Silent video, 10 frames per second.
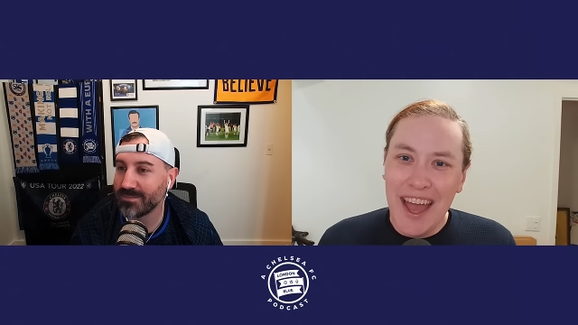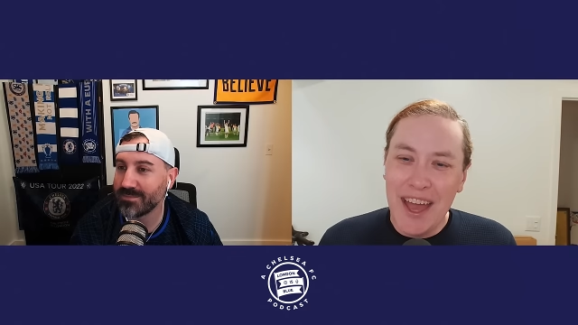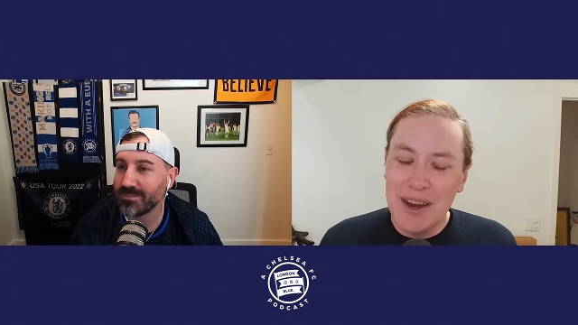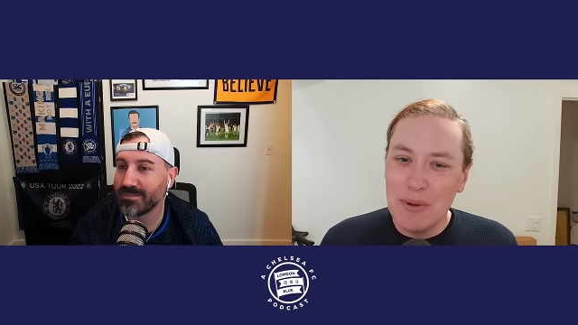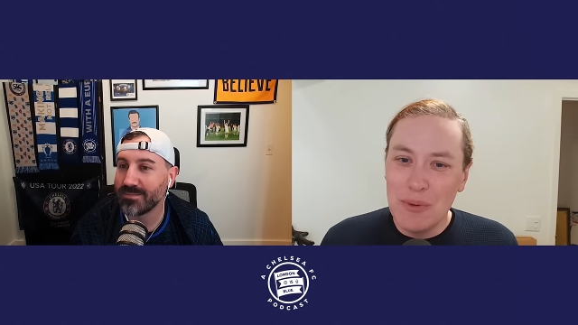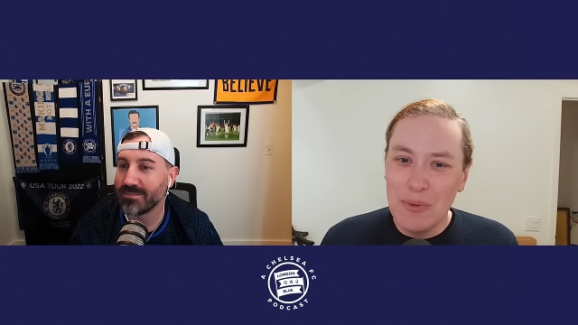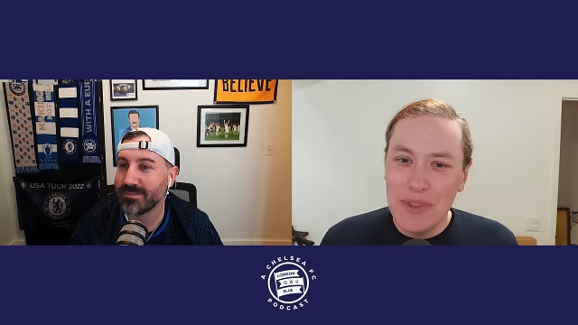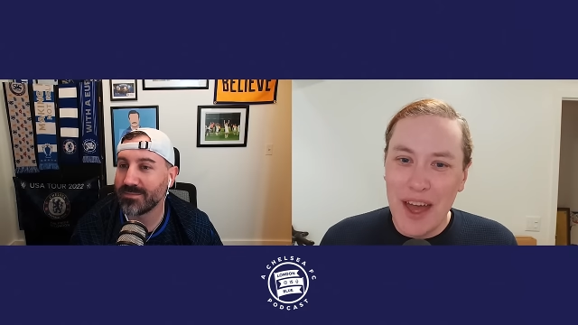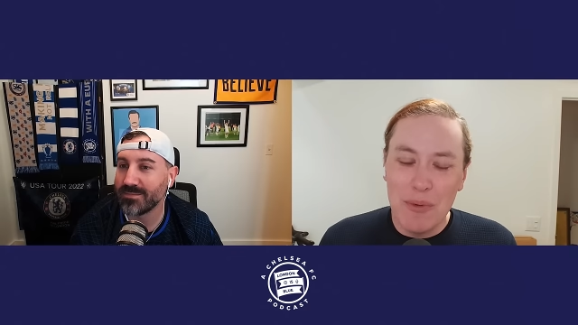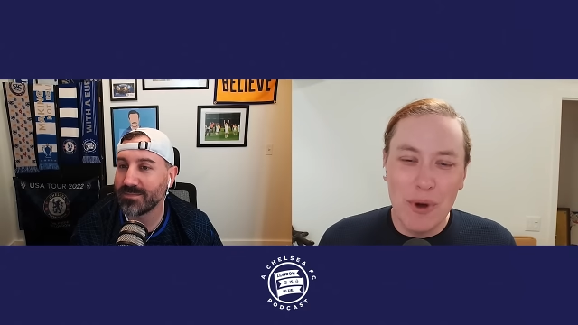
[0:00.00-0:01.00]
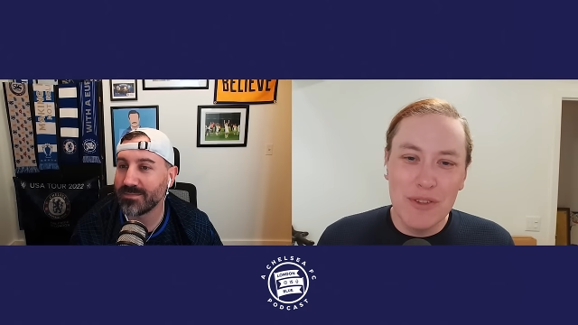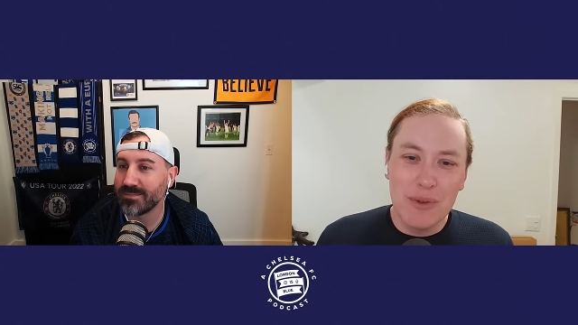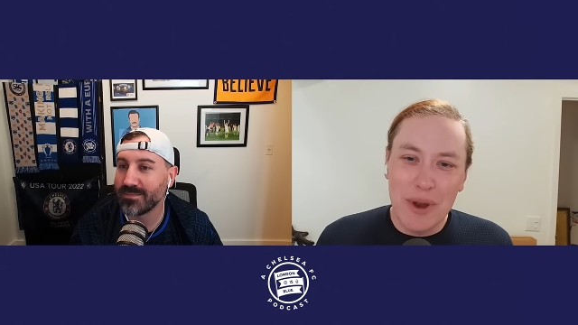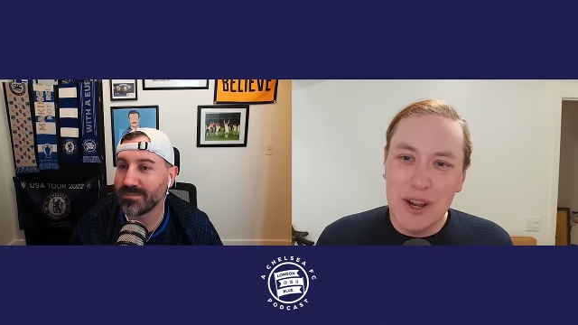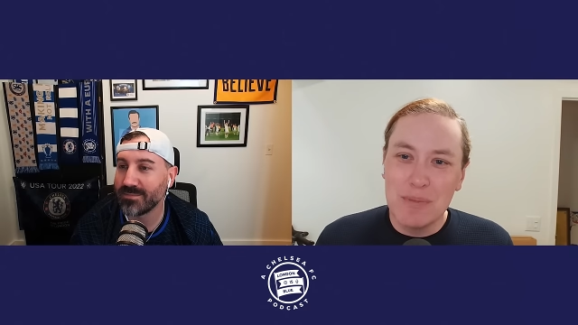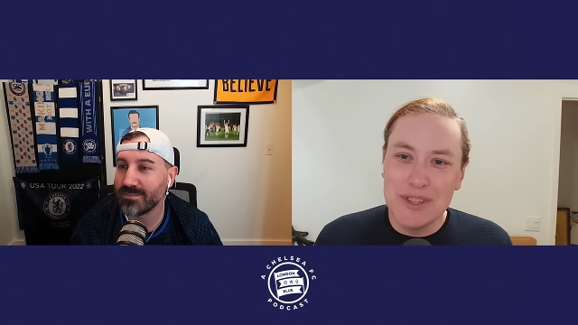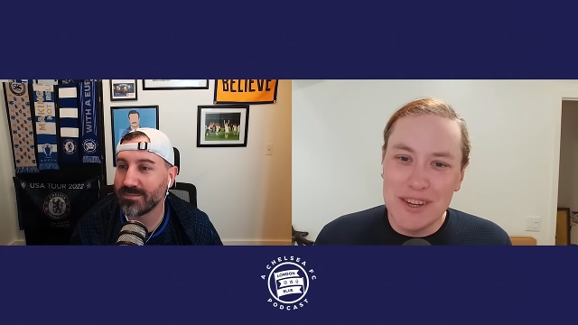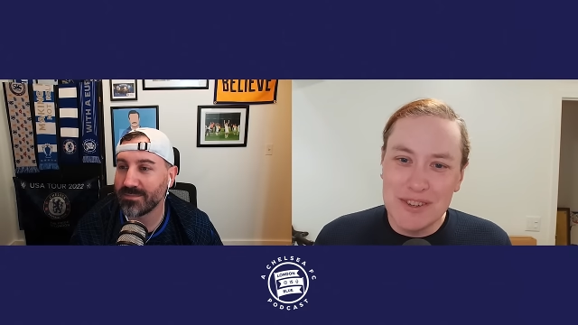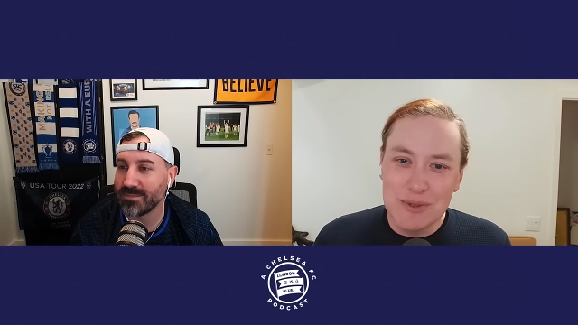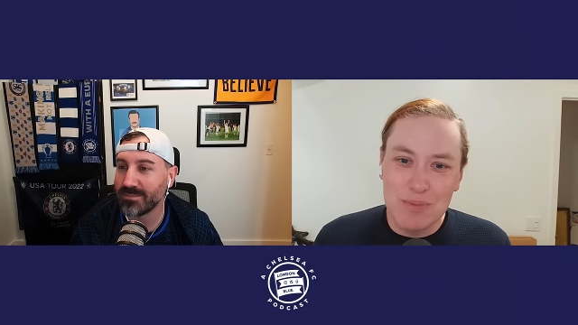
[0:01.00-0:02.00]
Speaker 1: And that one of the radio
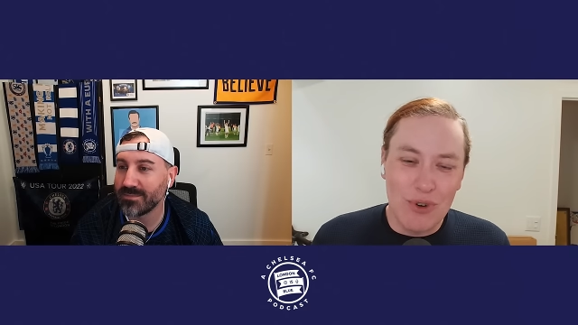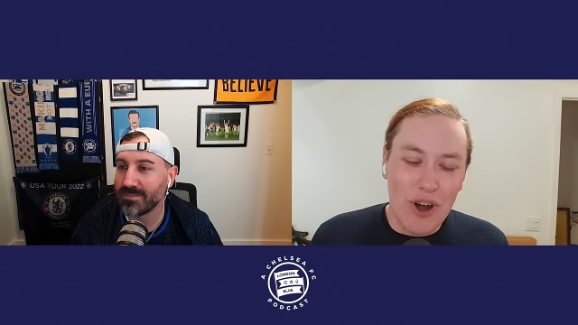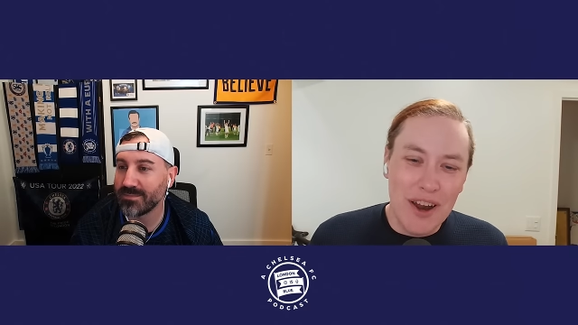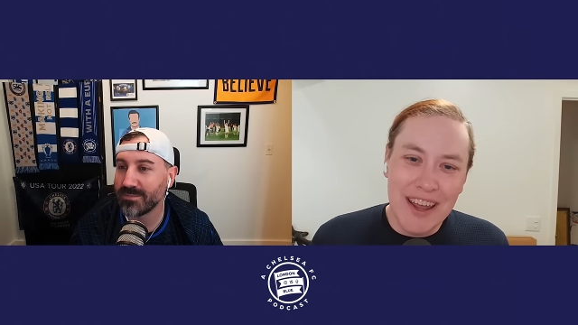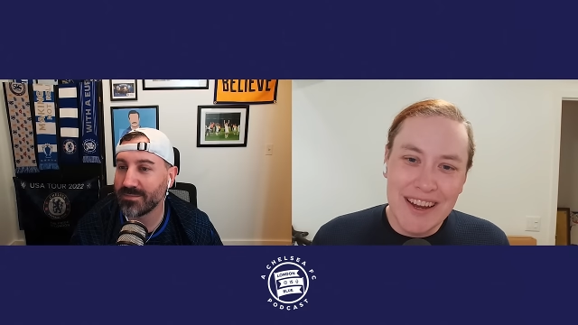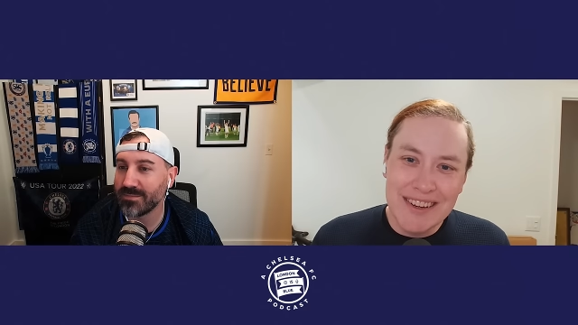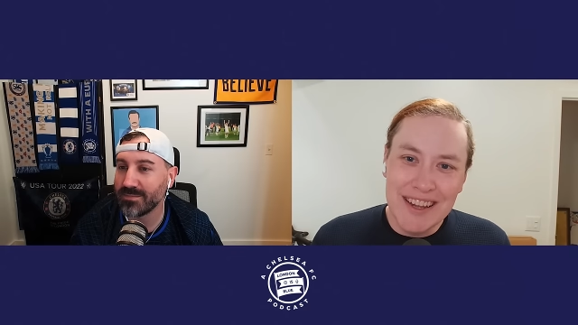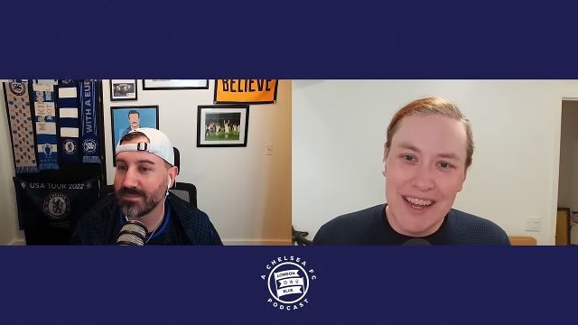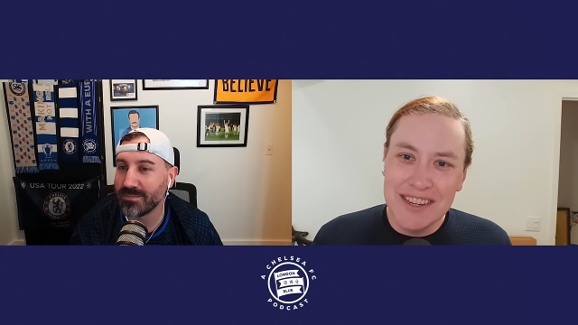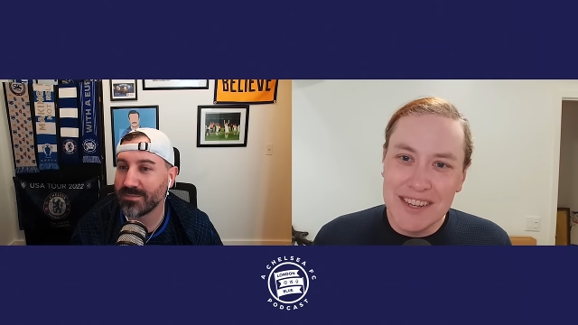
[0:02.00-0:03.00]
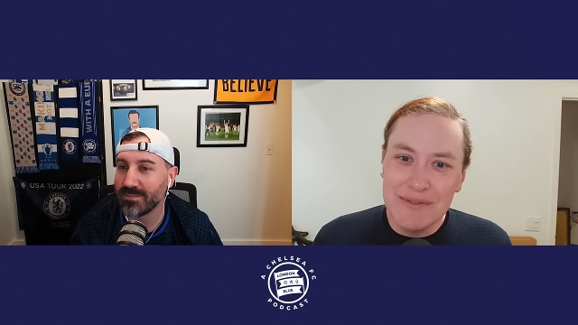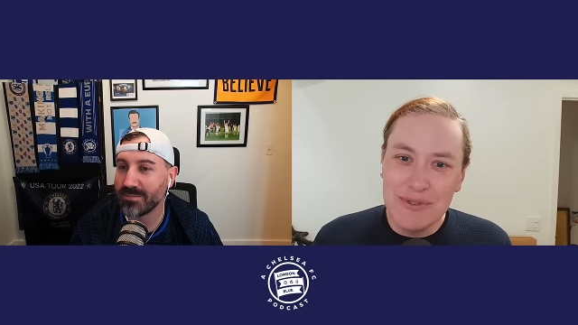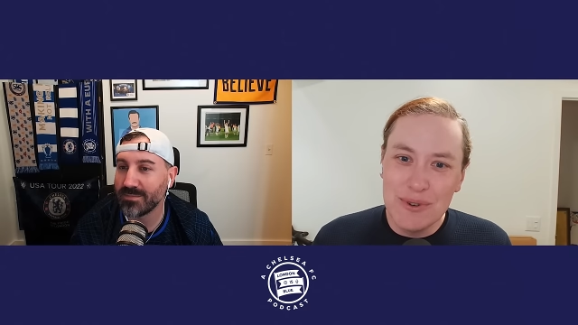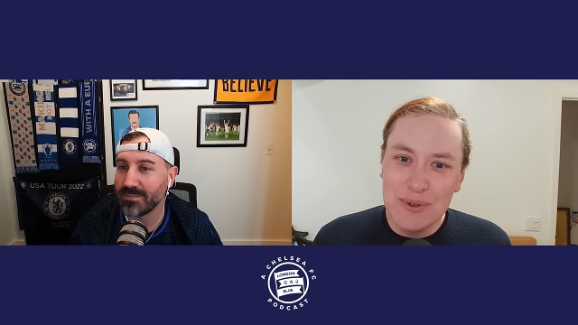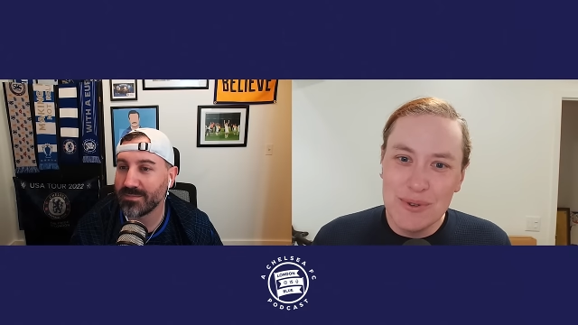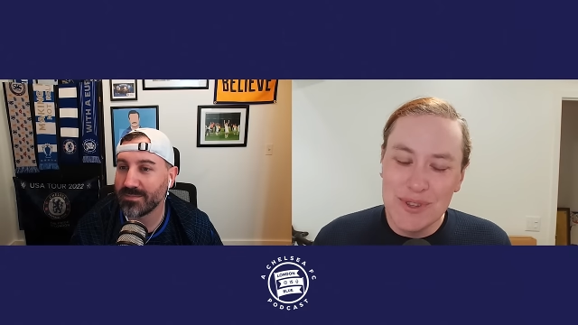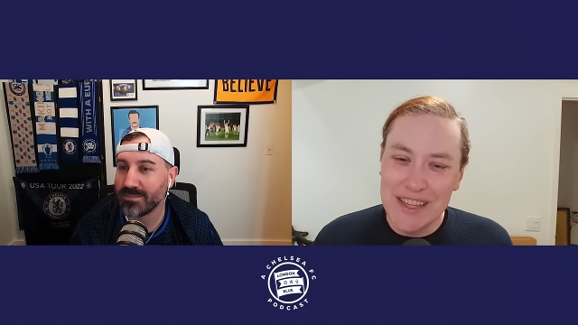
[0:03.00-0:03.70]
presenters brought in Indian food,